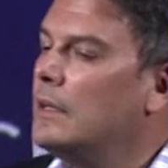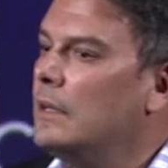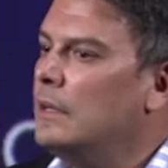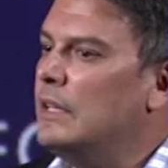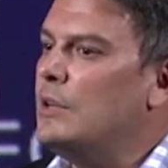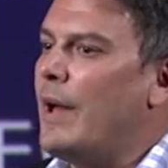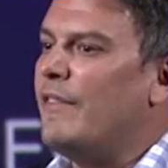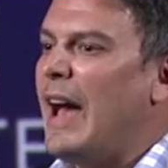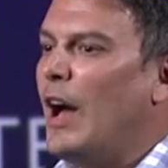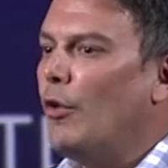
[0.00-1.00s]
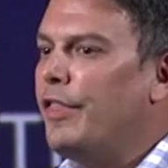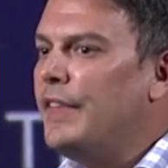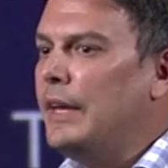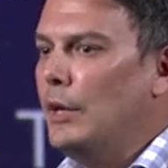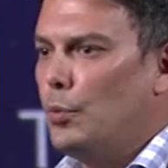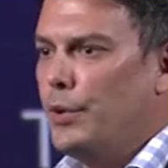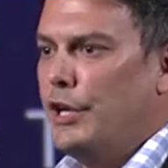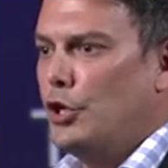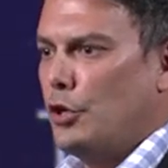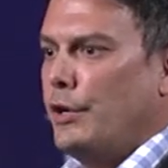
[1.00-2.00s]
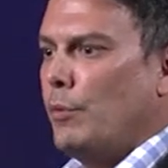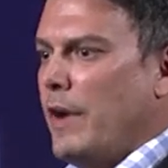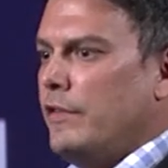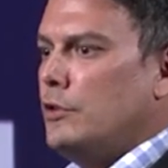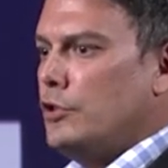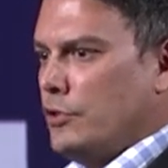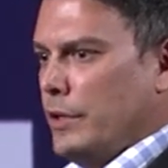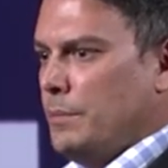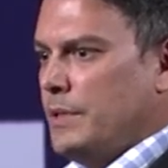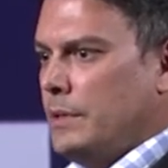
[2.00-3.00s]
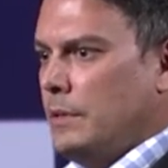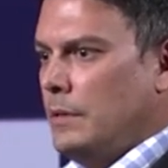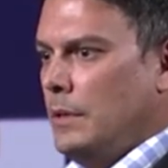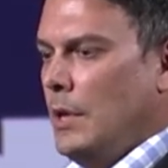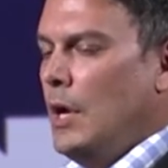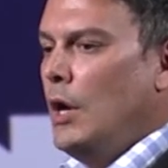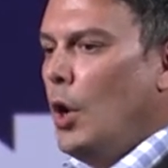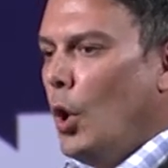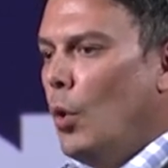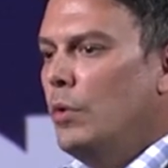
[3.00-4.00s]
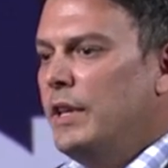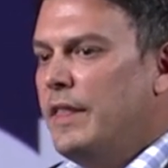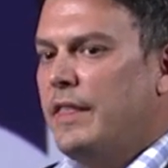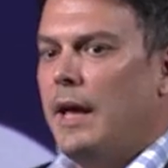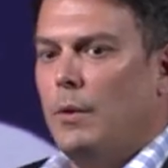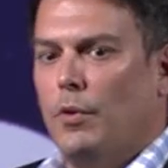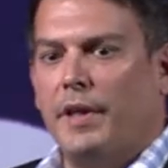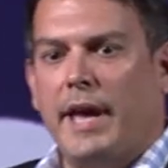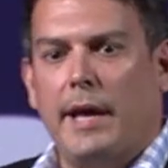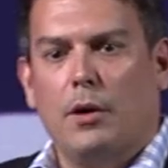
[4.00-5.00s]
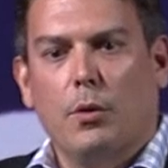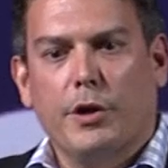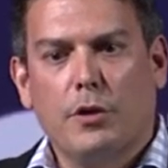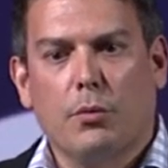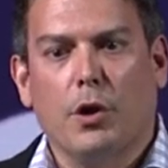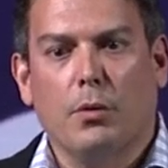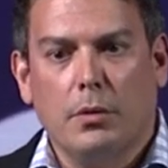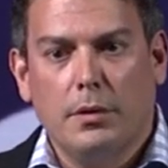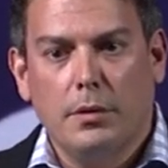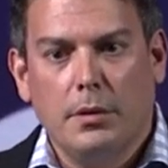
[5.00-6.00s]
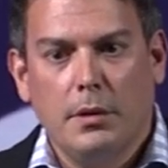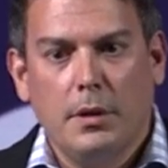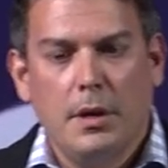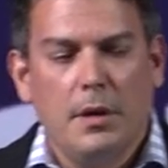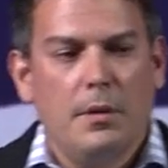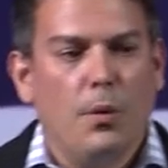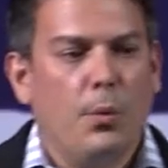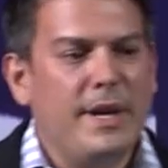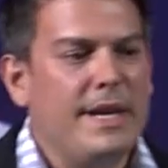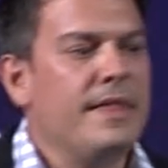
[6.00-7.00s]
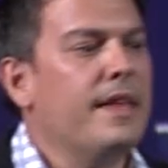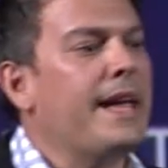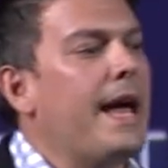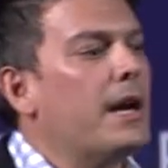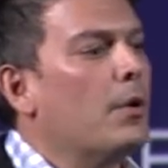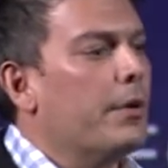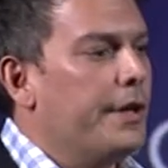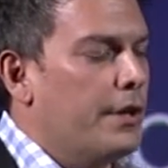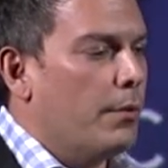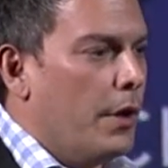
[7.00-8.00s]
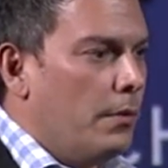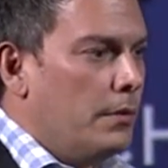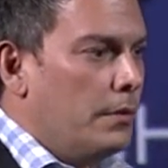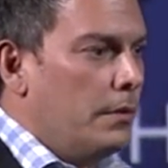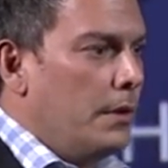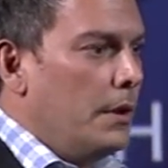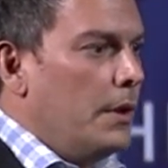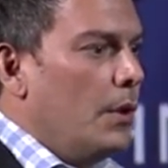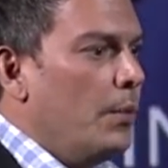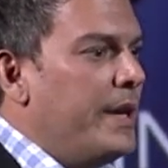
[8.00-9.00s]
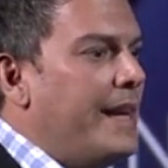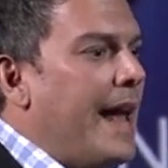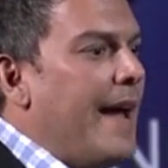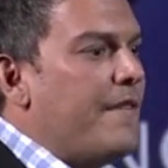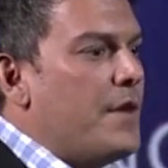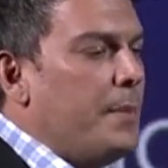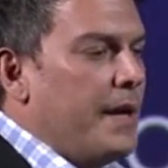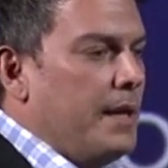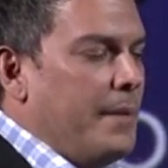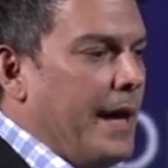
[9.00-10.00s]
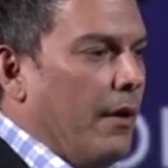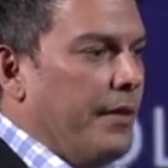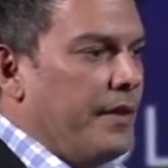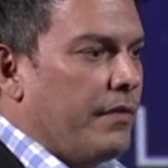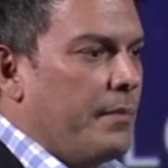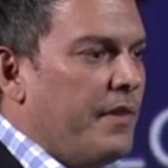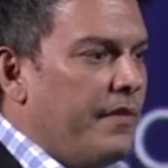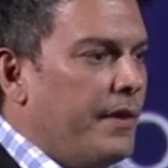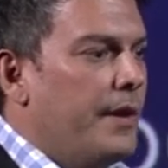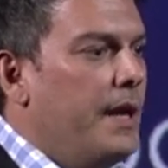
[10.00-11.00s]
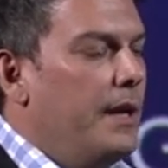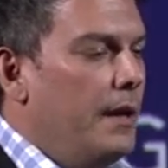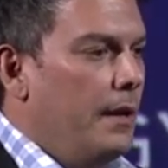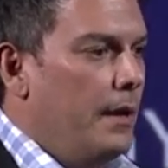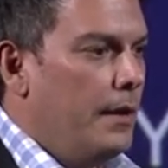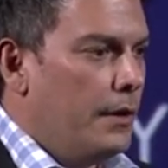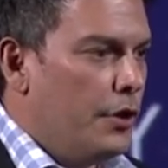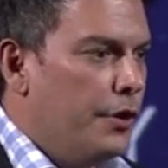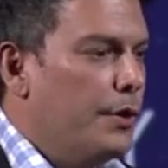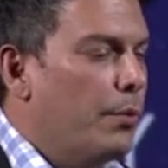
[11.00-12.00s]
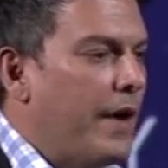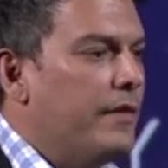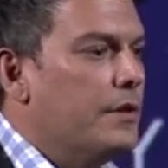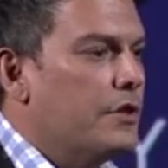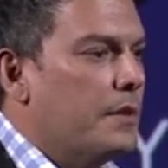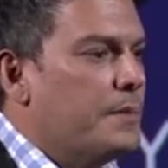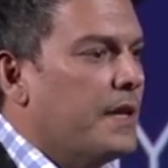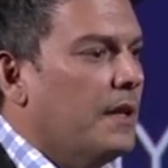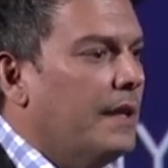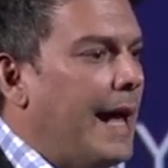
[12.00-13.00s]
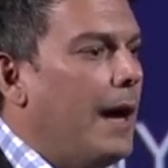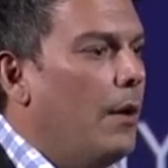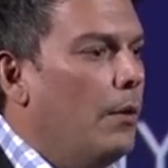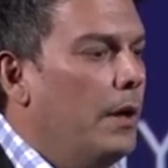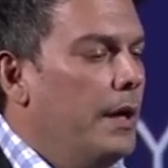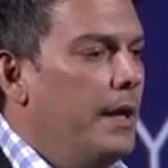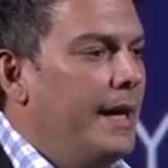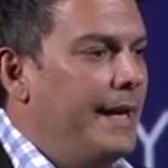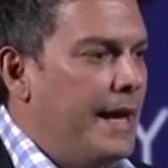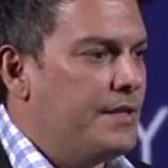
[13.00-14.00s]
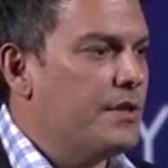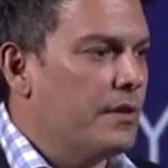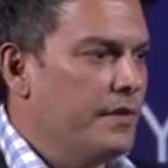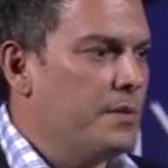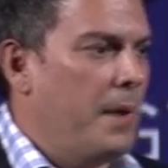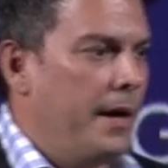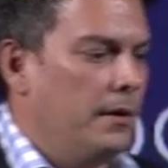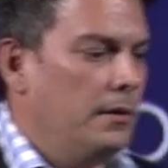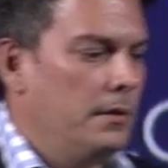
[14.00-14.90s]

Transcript: need to have healthy, reoccurring revenue streams. Only then will the category grow. We need the category to grow. We need everybody to be healthy from the very good revenue streams that allow an as a service model